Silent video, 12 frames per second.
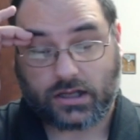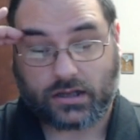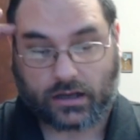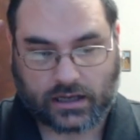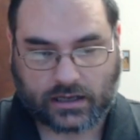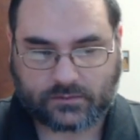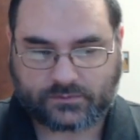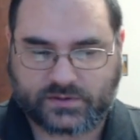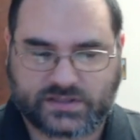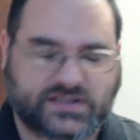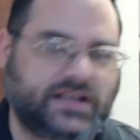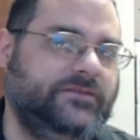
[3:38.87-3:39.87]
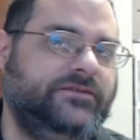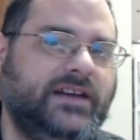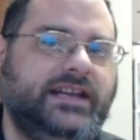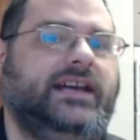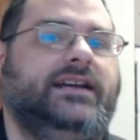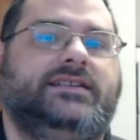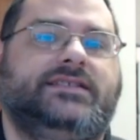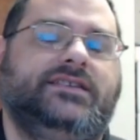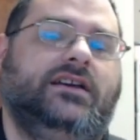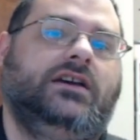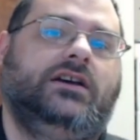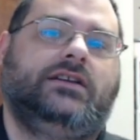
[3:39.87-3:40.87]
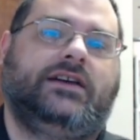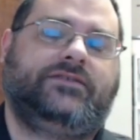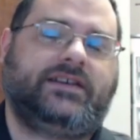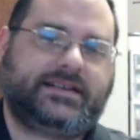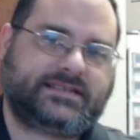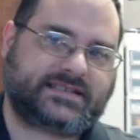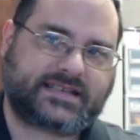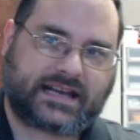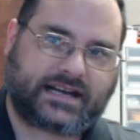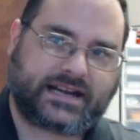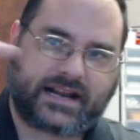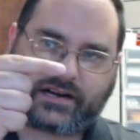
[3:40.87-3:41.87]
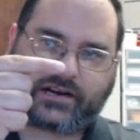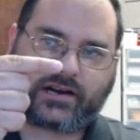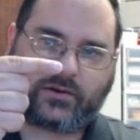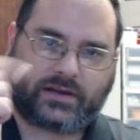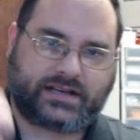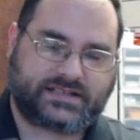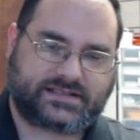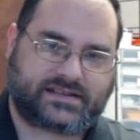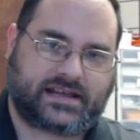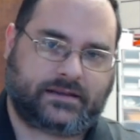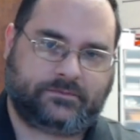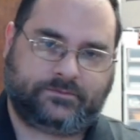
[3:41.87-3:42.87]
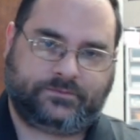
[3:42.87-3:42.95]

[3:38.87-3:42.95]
Um, just like FedEx. FedEx has got an arrow in its name.